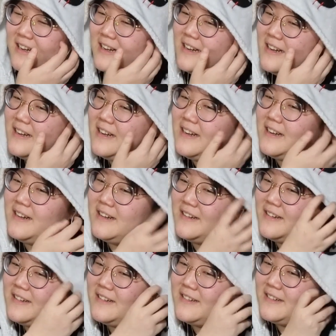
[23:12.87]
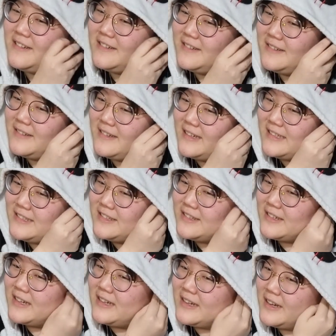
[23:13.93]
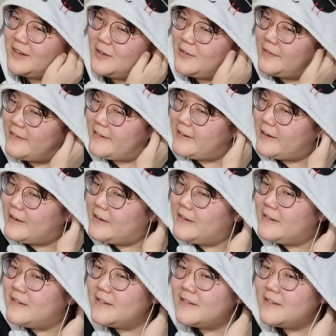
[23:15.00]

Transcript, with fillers: fucked up. I still can't get over it.